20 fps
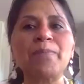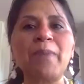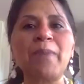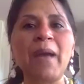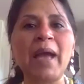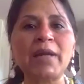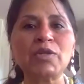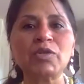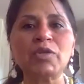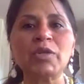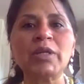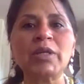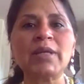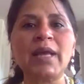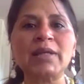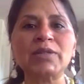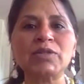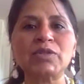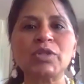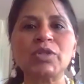back to the
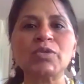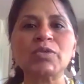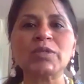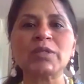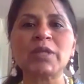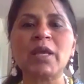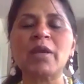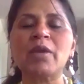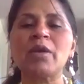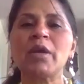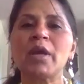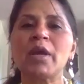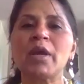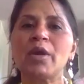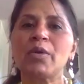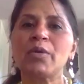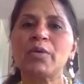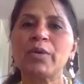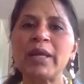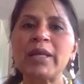industry to say,
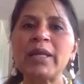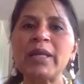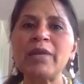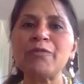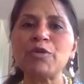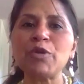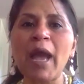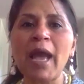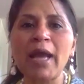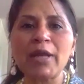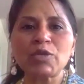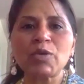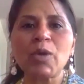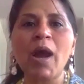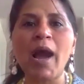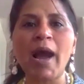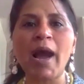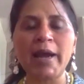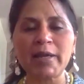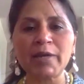really, if you had to
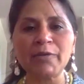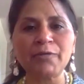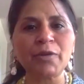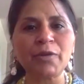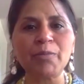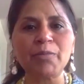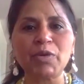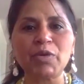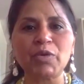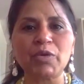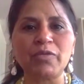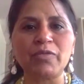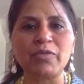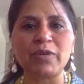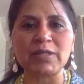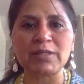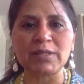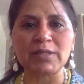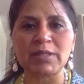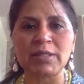hire from the
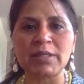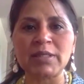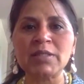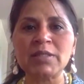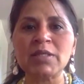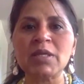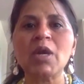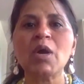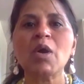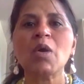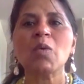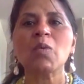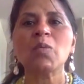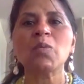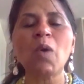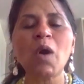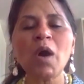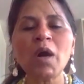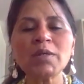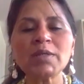universities,
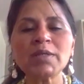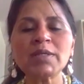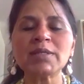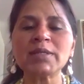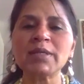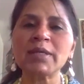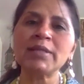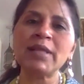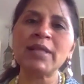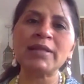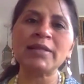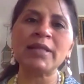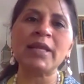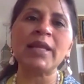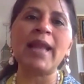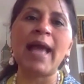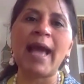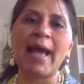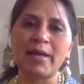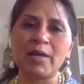what is it that they
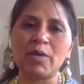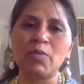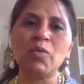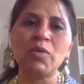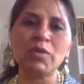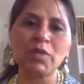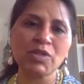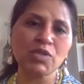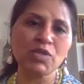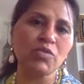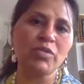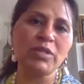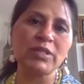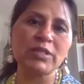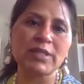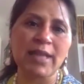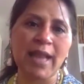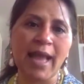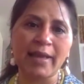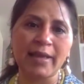lack what are
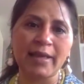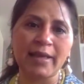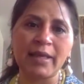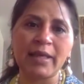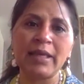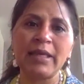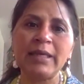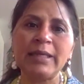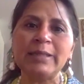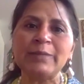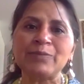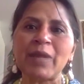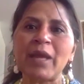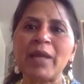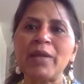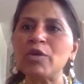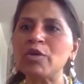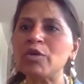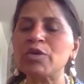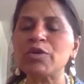students lacking and
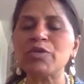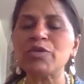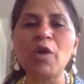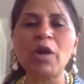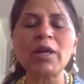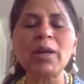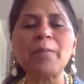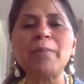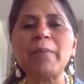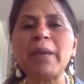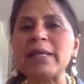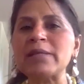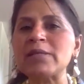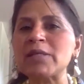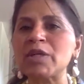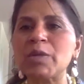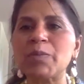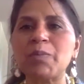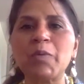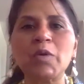you know you've got amazing
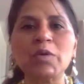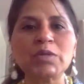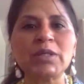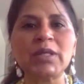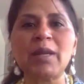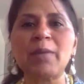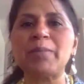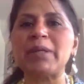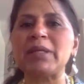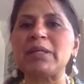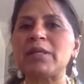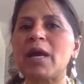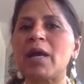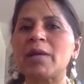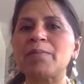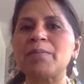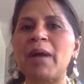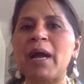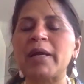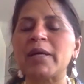reports that have been done
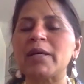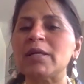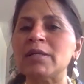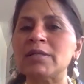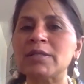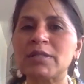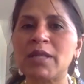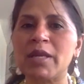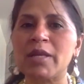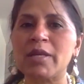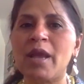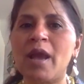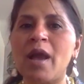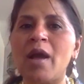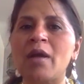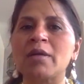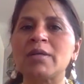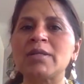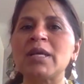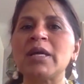by ernst
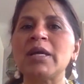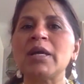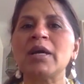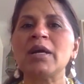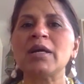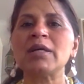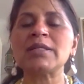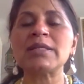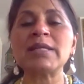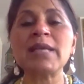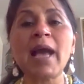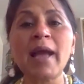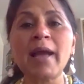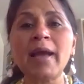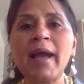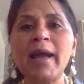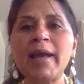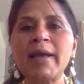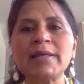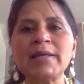young cii
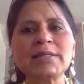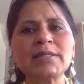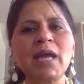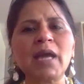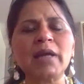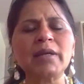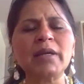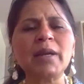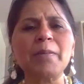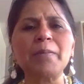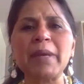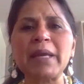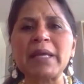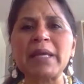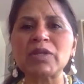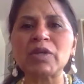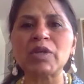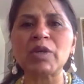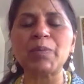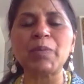has done an
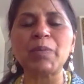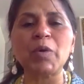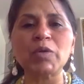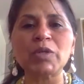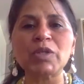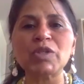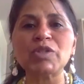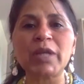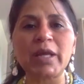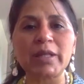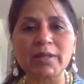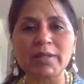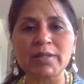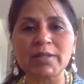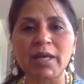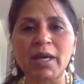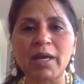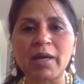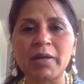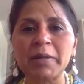amazing report in
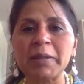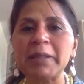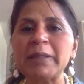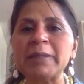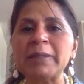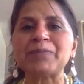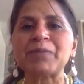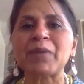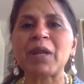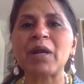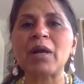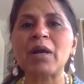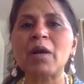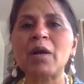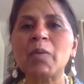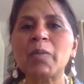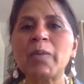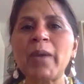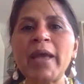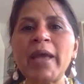chhattisgarh
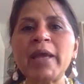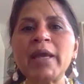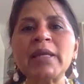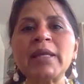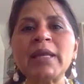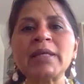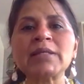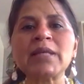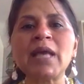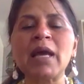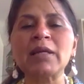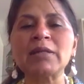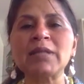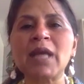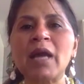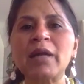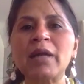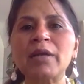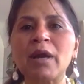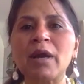uh, where it has
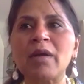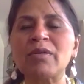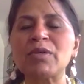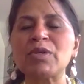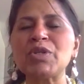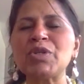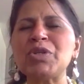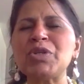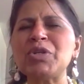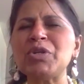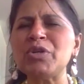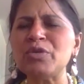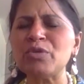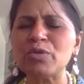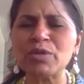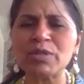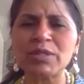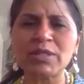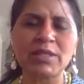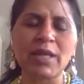done a
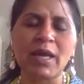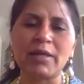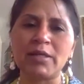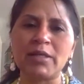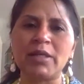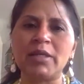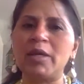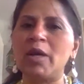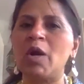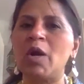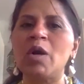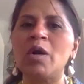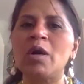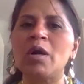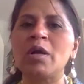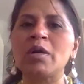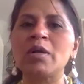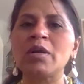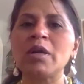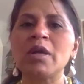huge study
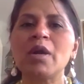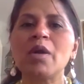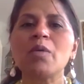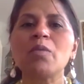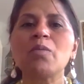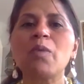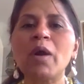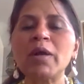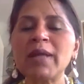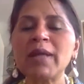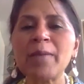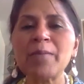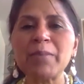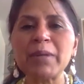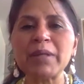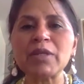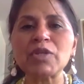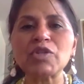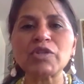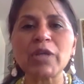on what have
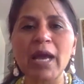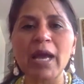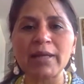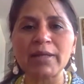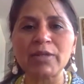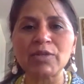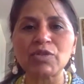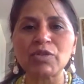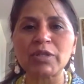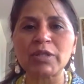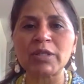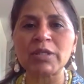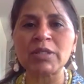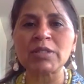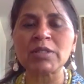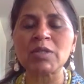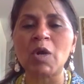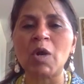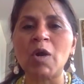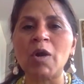been the
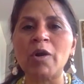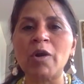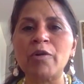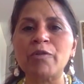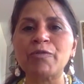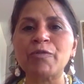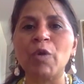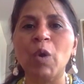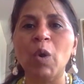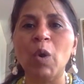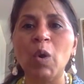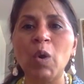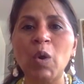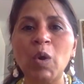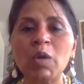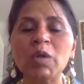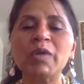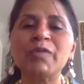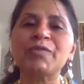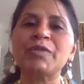challenges of
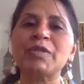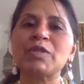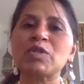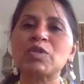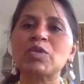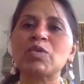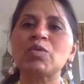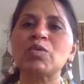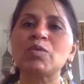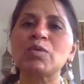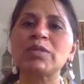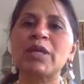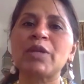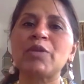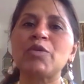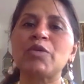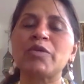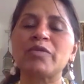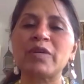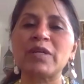all of the schools and
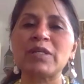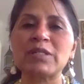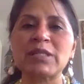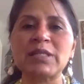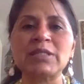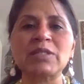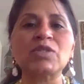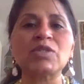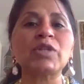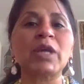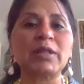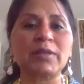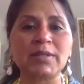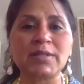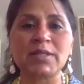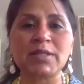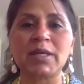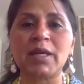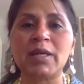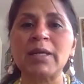universities in
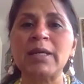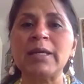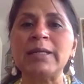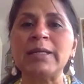Chhattisgarh.